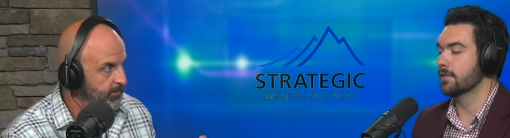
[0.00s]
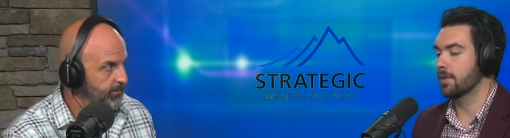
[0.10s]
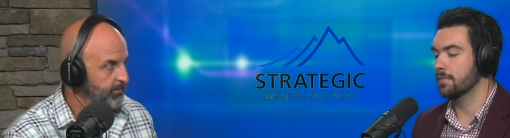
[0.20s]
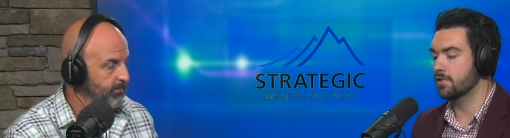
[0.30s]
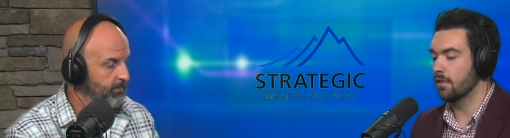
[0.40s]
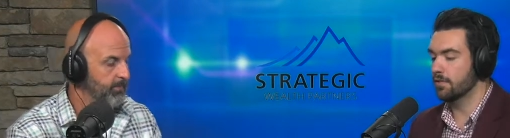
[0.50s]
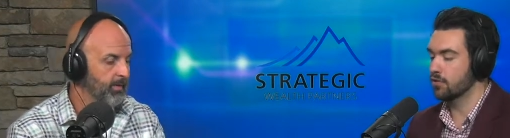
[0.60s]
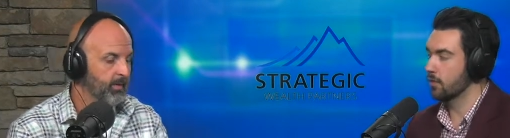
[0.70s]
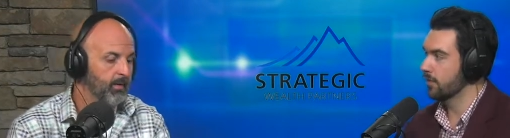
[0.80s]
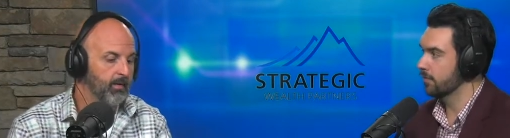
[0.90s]
Speaker 1: Sometimes you have a
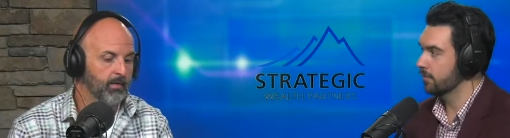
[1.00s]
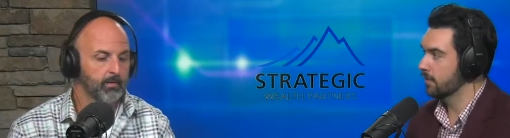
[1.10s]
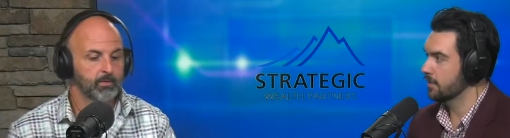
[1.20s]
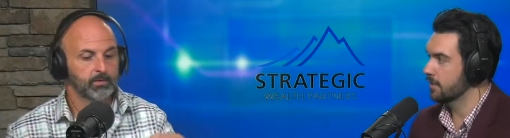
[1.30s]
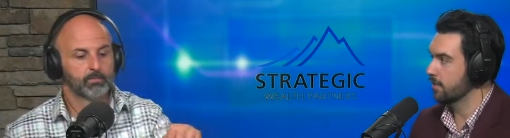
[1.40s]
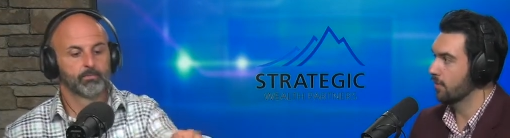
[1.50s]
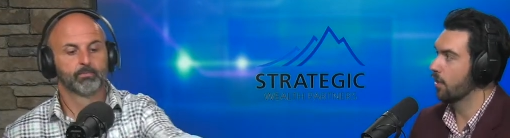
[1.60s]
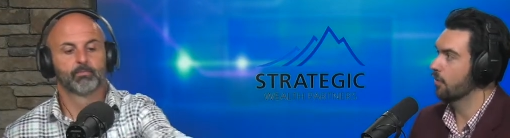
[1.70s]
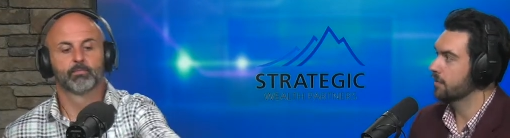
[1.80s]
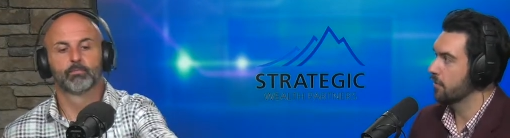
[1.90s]
choice. It's either
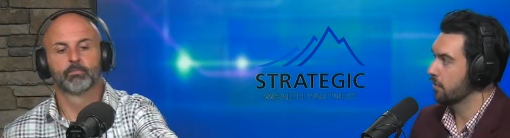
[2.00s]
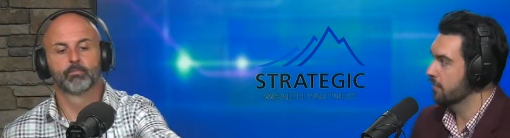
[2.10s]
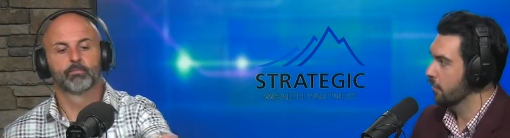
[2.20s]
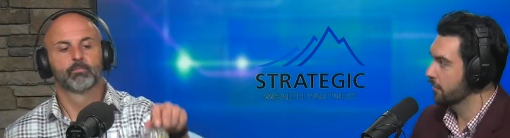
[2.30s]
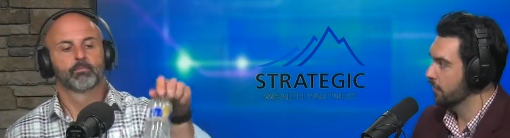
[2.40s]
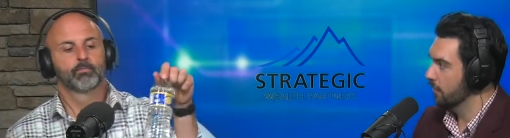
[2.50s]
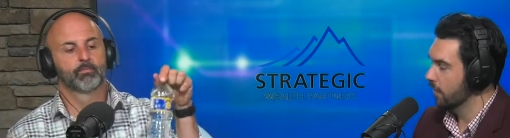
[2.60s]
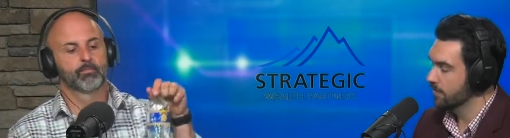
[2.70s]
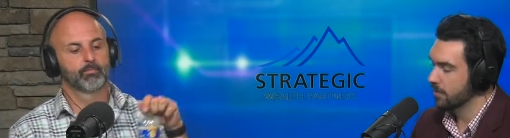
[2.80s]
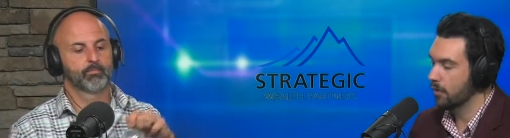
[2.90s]
voluntary or involuntary,
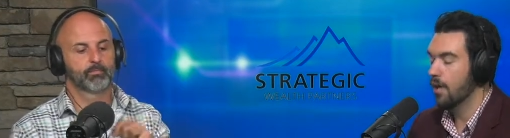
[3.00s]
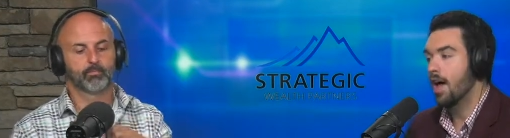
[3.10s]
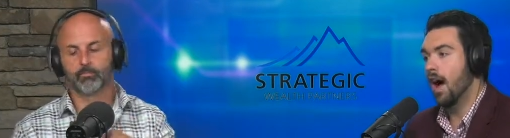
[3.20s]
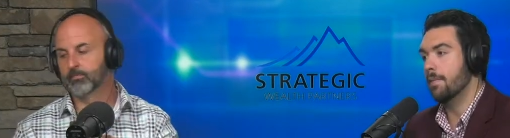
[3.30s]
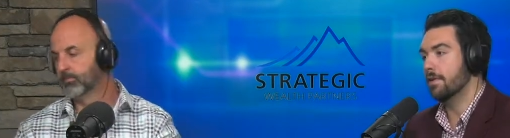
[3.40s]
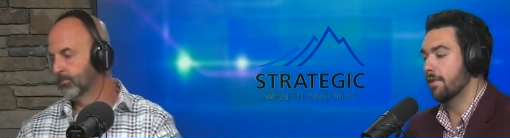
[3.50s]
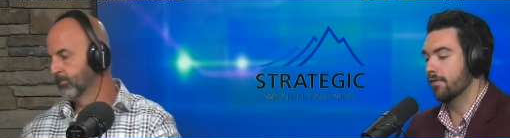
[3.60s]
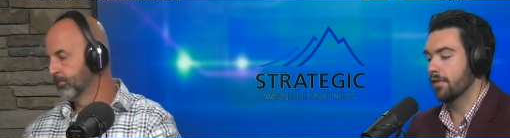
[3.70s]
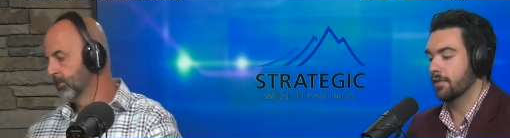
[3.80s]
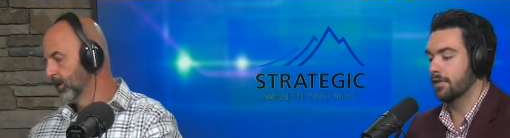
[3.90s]
right? So, I mean, if
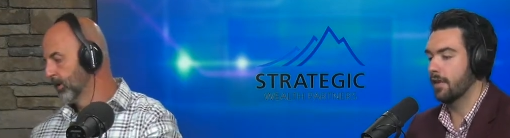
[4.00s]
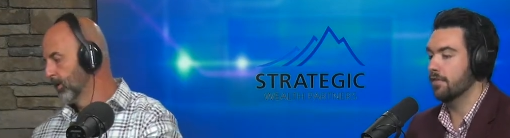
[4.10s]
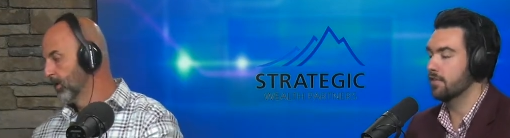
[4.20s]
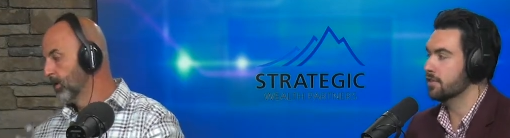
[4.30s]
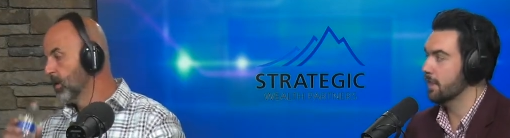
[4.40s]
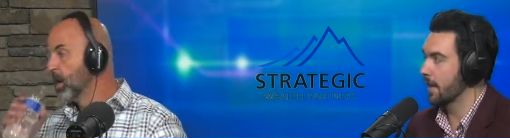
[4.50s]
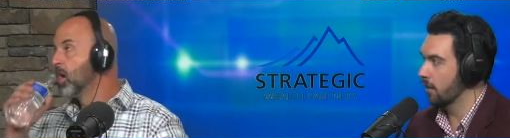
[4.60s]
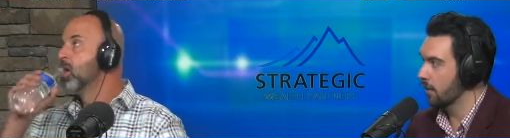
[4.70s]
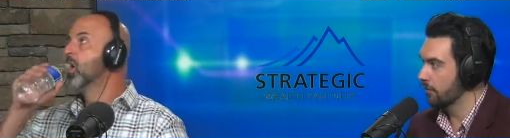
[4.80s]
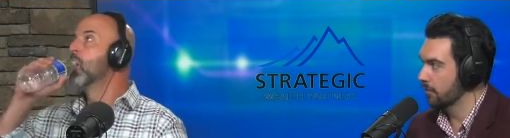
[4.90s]
they're giving you this buyout
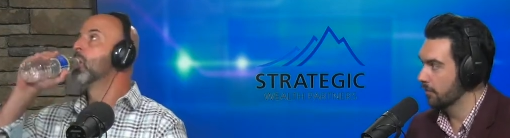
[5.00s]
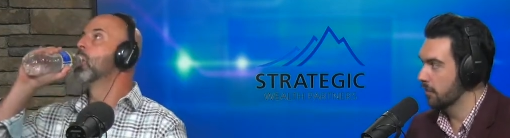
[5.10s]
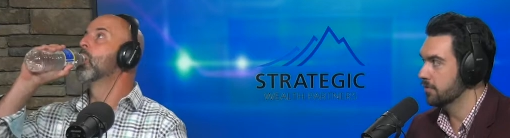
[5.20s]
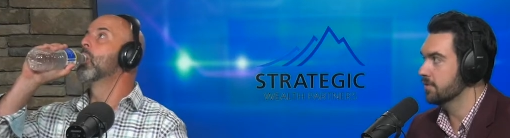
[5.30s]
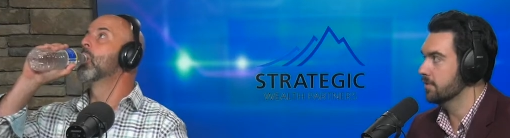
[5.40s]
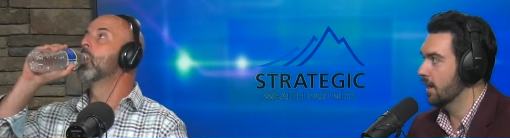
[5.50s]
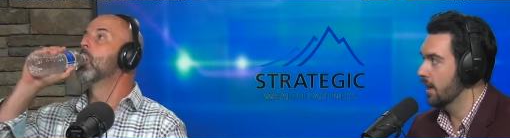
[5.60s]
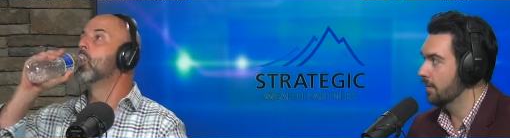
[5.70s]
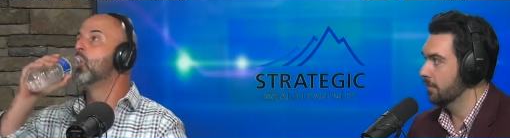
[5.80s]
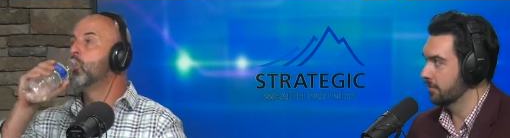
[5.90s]
offer, most of the
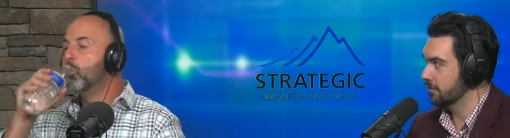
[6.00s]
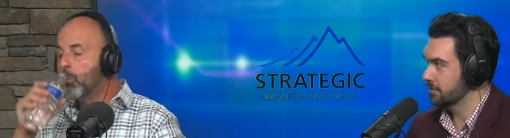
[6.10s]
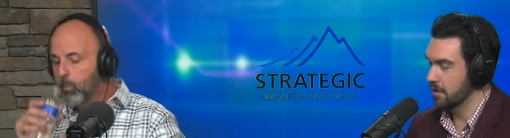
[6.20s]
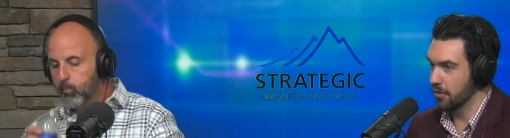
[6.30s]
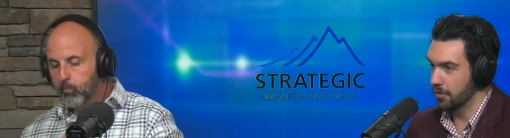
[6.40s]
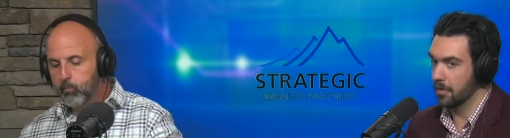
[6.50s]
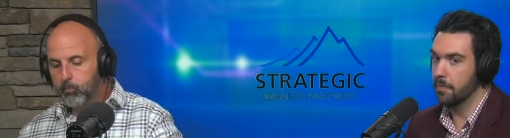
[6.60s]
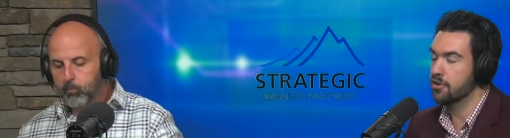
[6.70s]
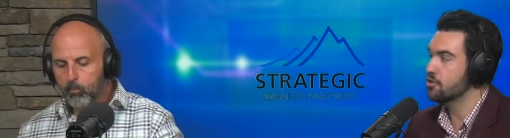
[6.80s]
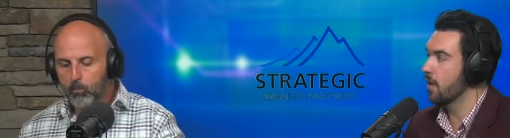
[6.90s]
time they're you know they're going to
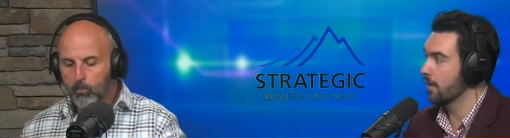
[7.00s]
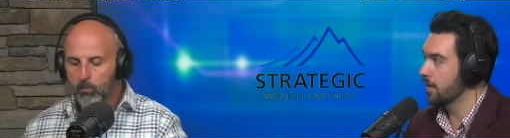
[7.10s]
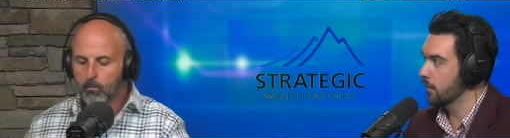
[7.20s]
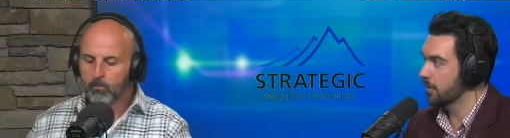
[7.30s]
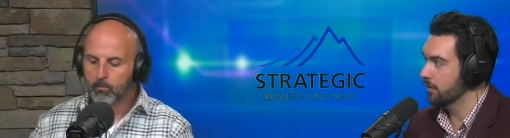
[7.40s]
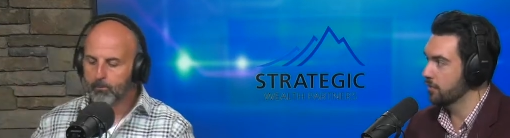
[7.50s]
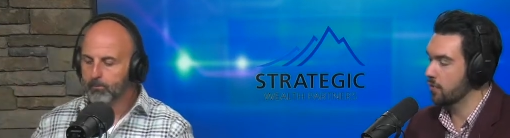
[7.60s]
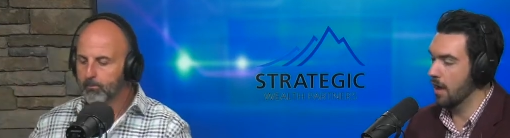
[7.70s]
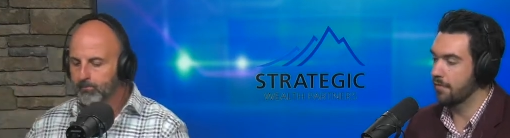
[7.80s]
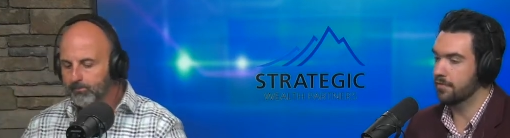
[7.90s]
push you out anyway. So you
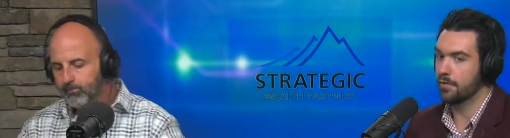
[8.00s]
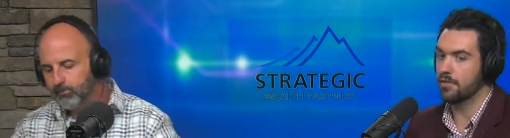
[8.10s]
have to